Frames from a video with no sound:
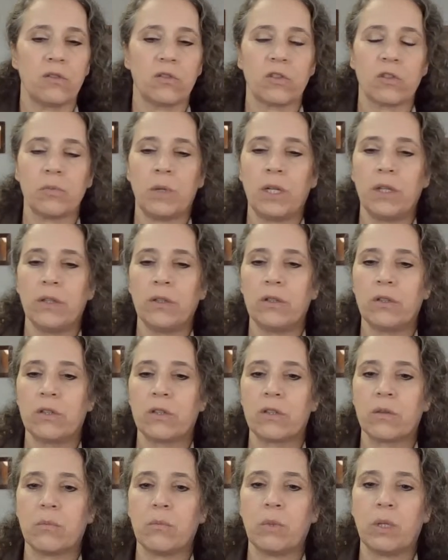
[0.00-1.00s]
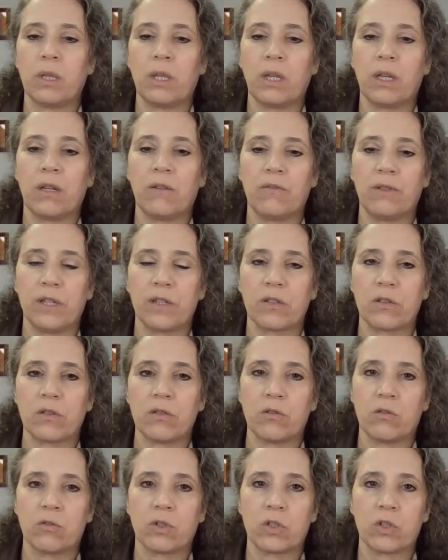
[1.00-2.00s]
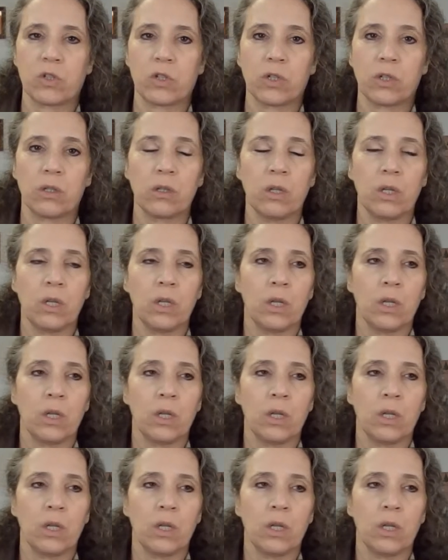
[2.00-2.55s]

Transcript: smaller doesn't mean they have less nutrition.